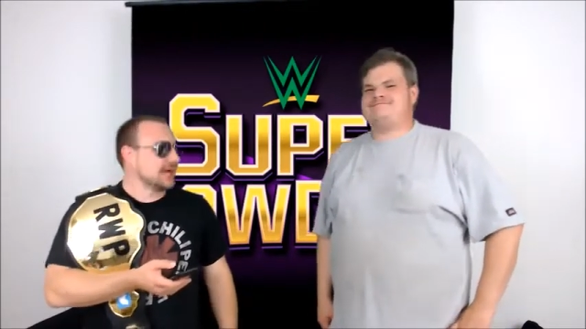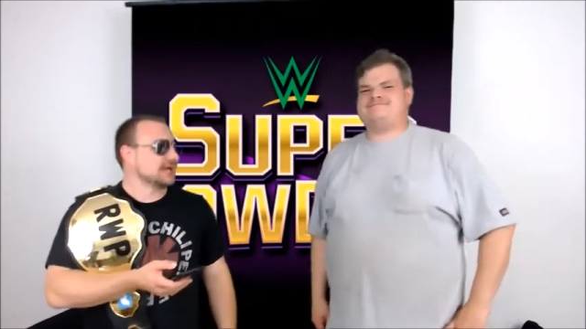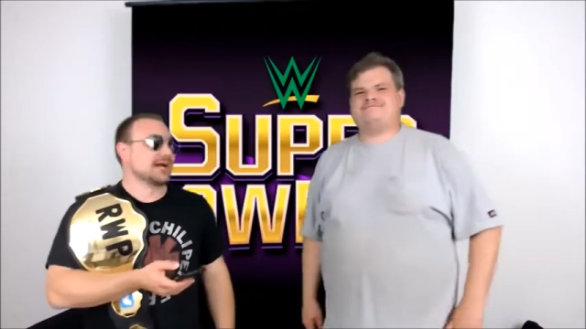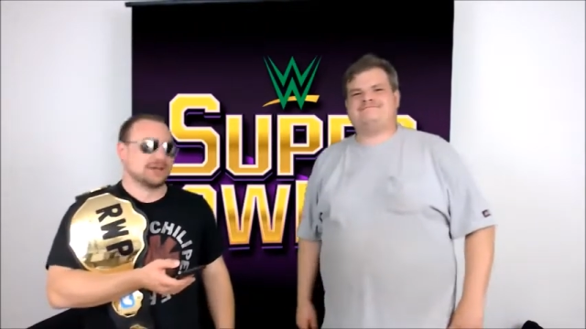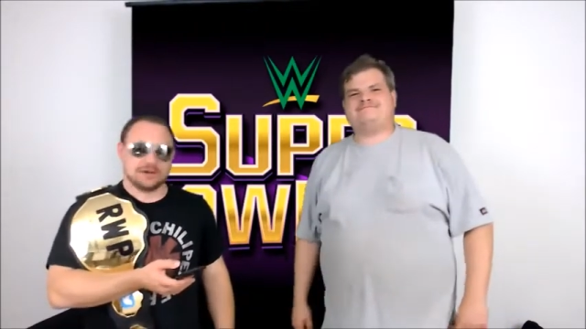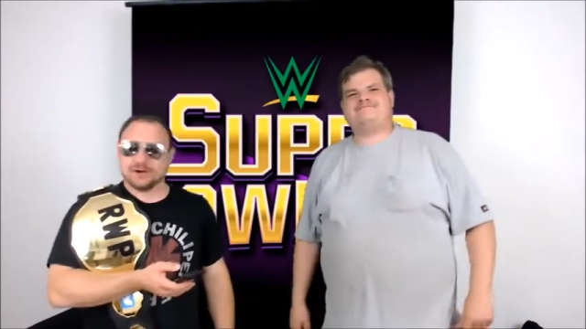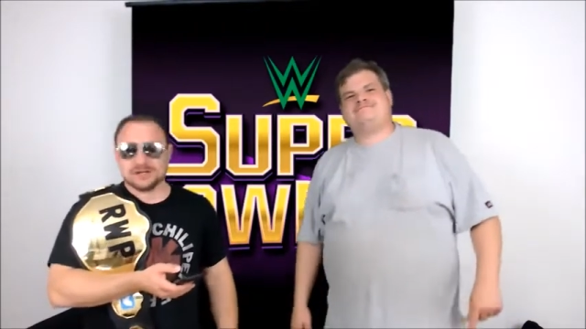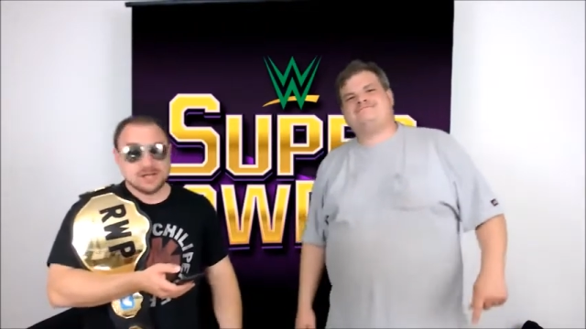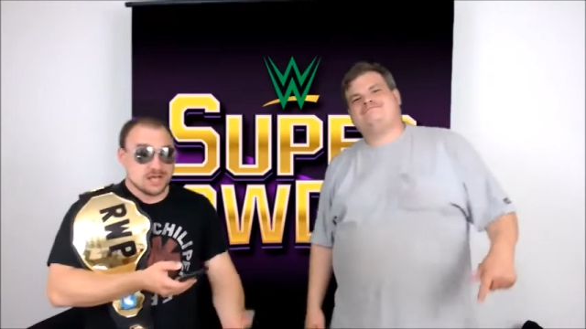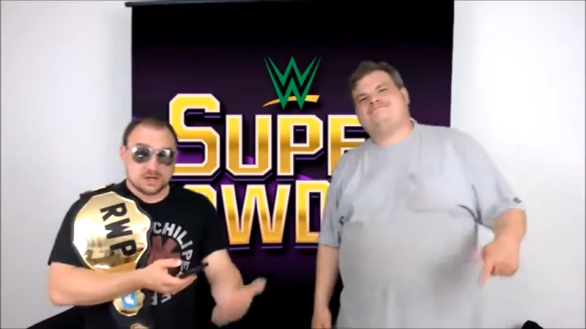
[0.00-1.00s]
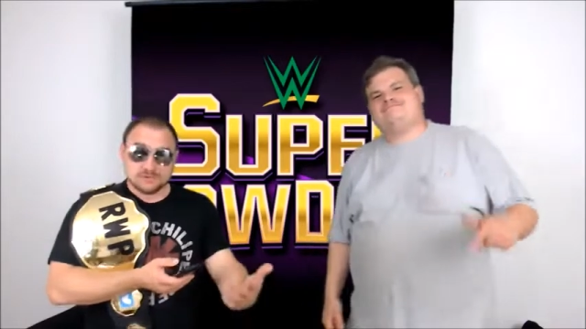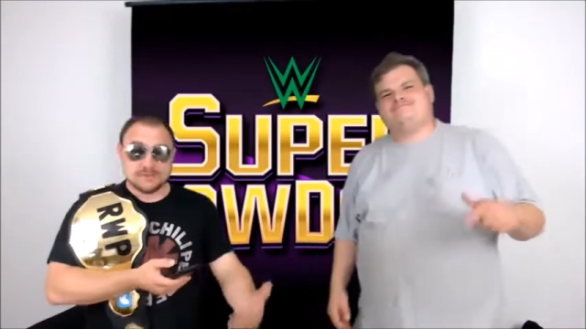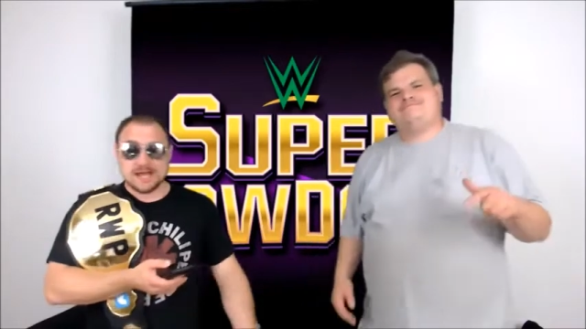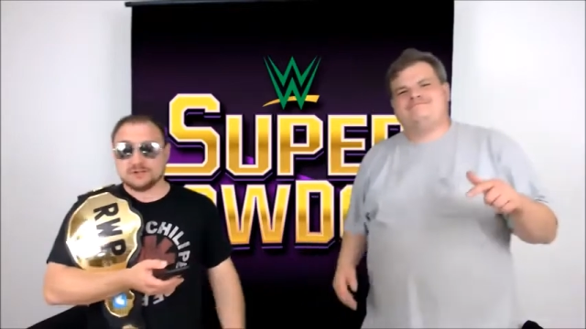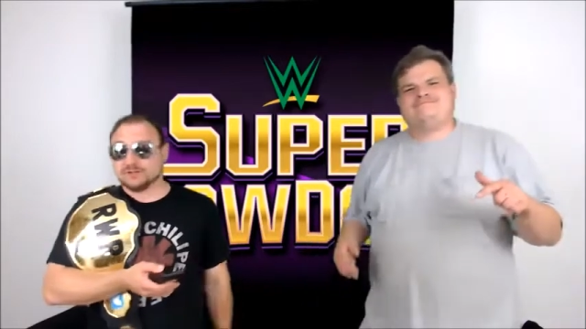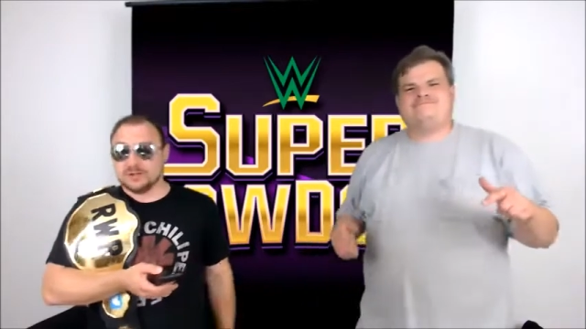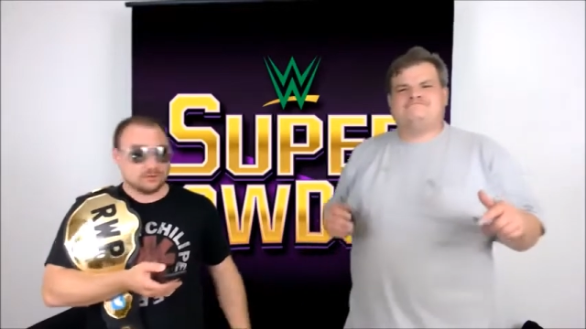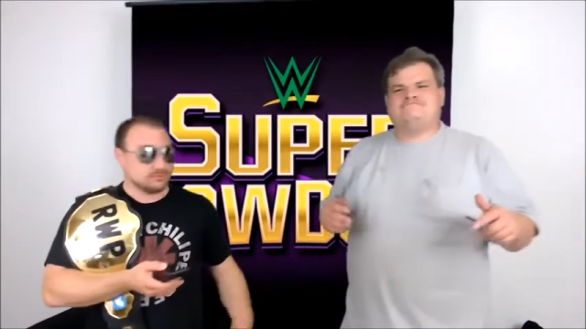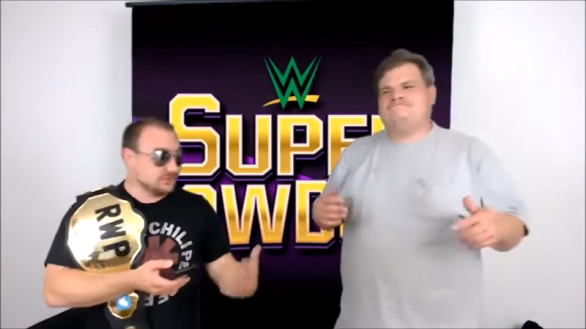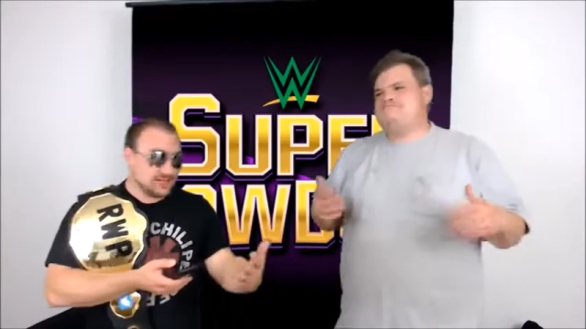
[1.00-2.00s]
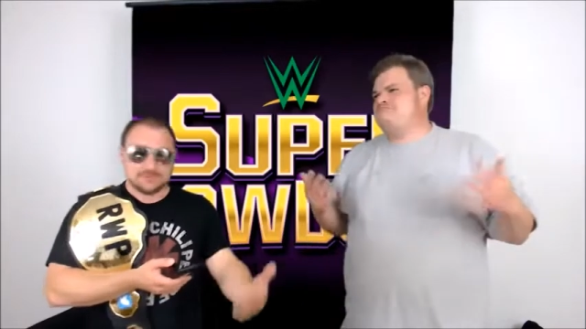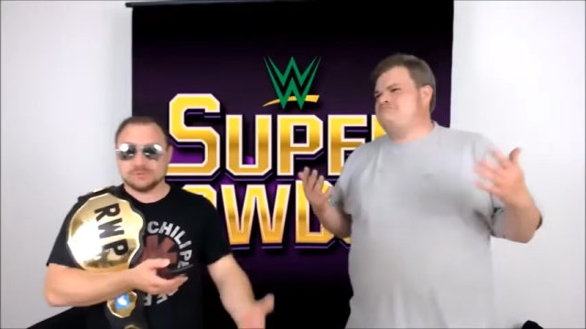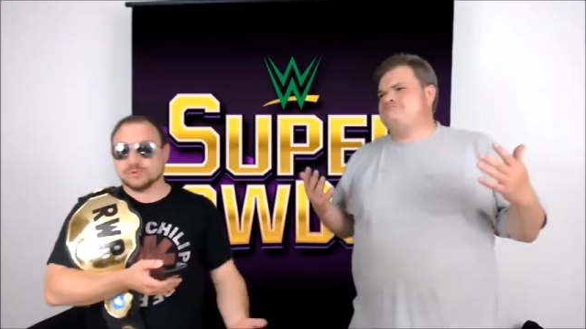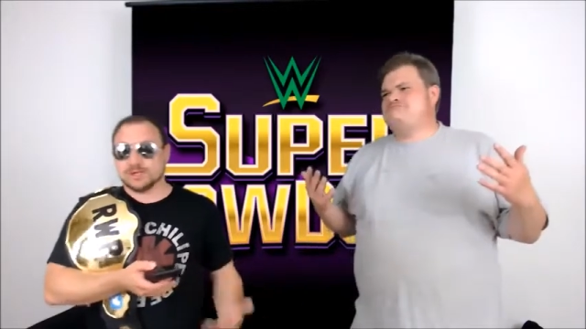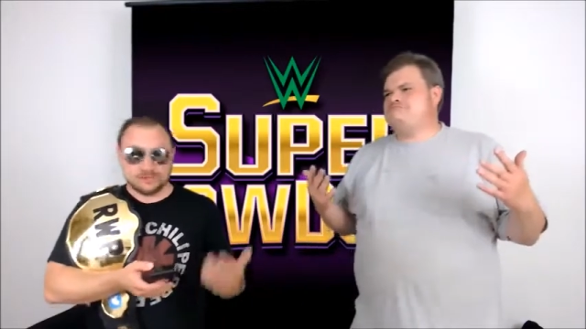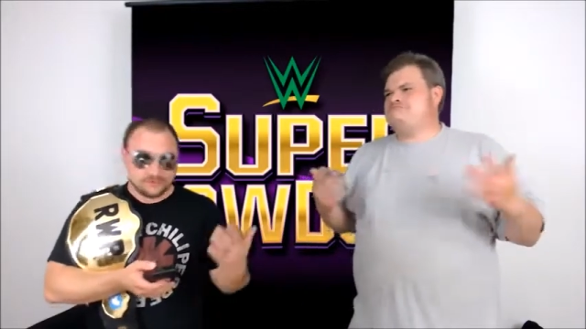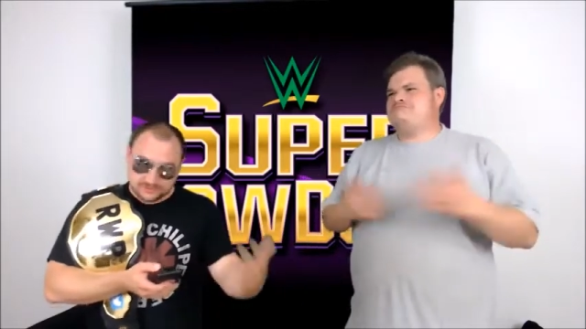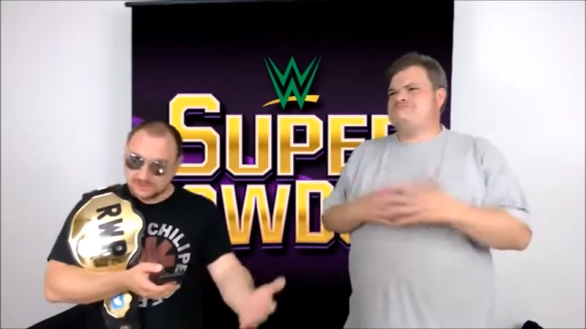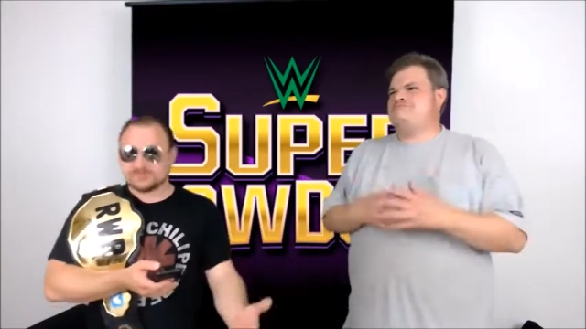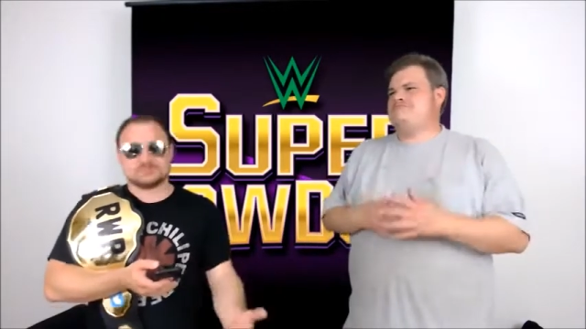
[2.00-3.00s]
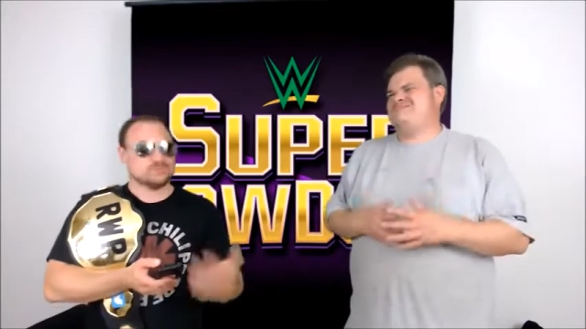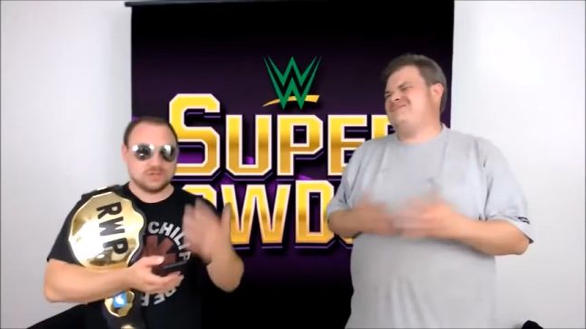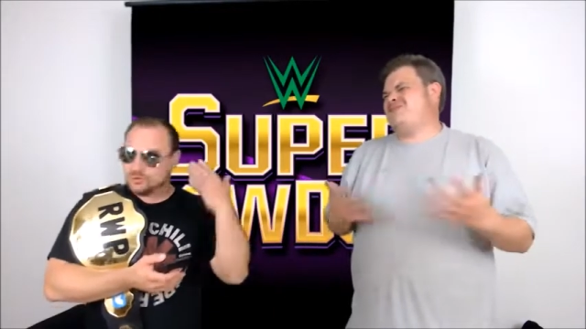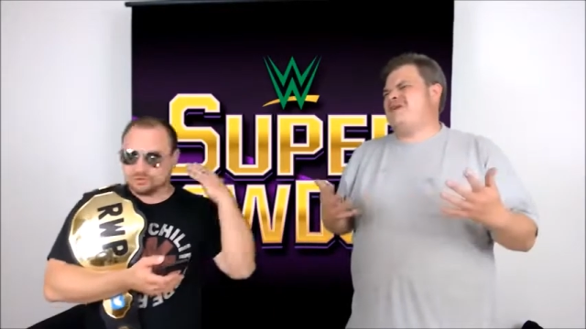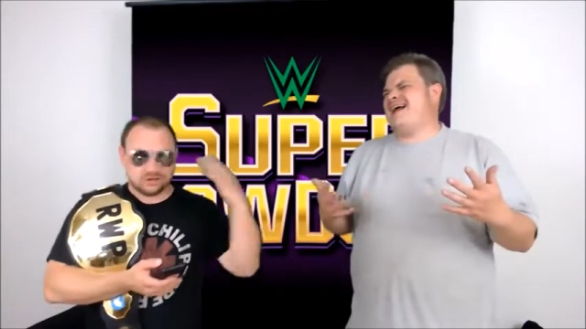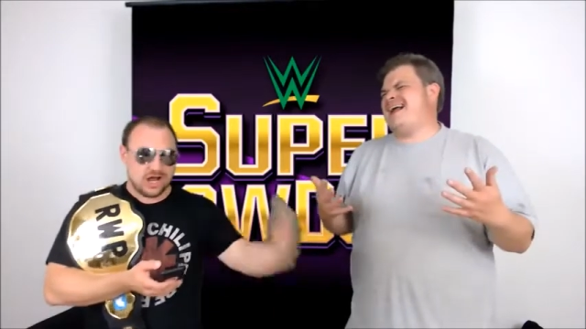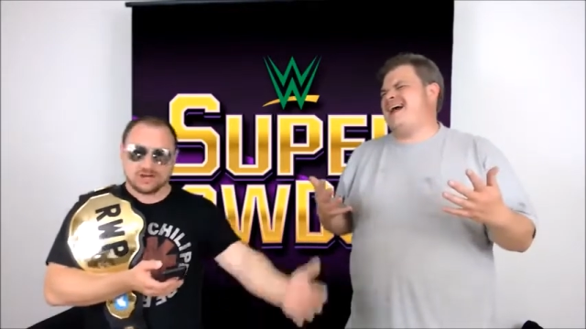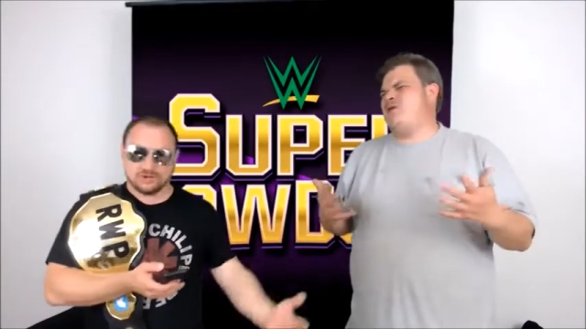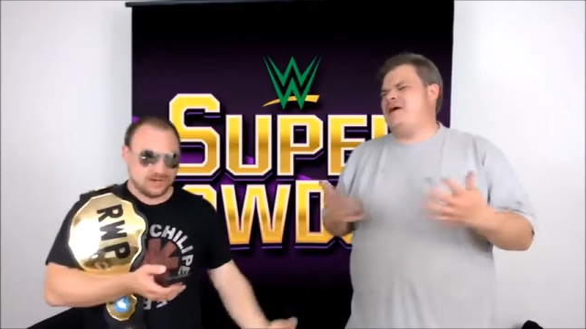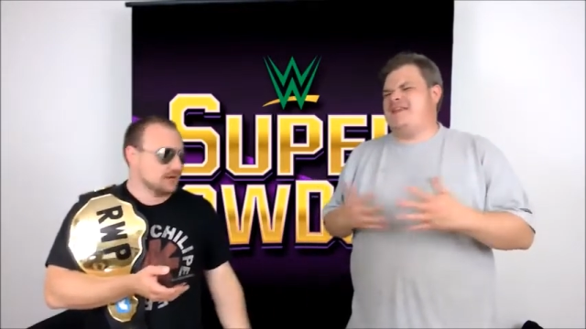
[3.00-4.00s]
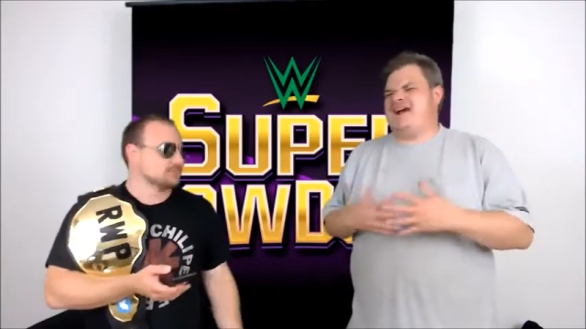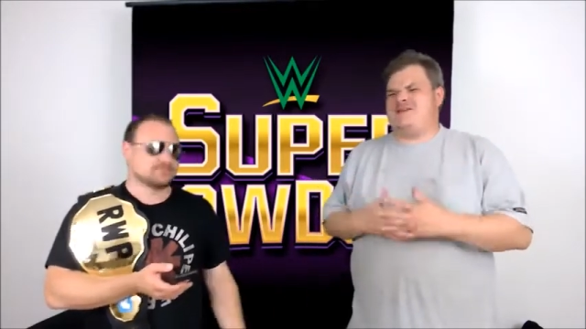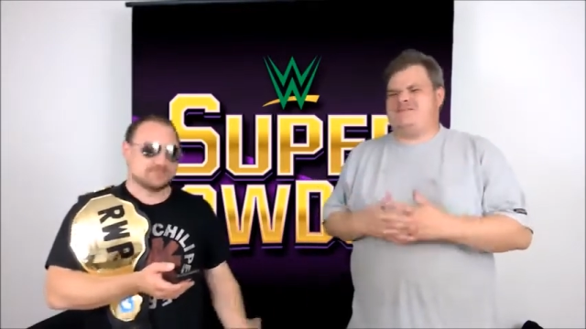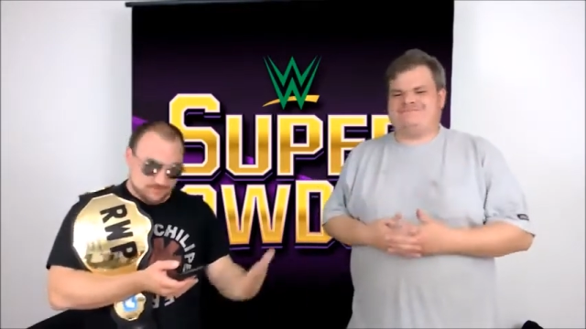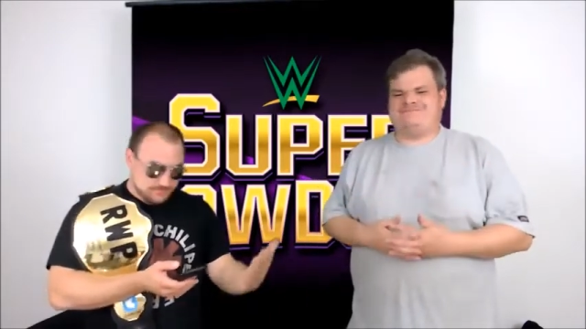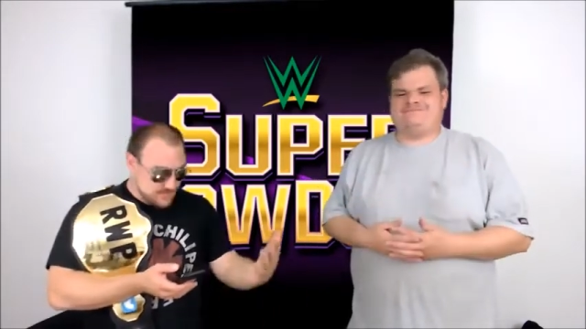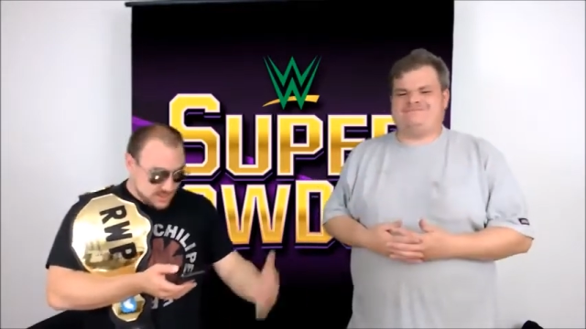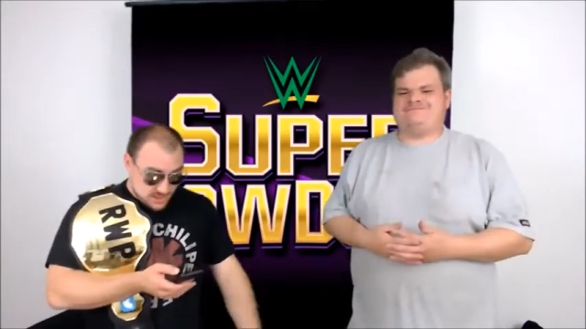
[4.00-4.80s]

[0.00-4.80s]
Speaker 1: I, I, agree. Good match though. Demon wins. No right shocker there. there. Yep.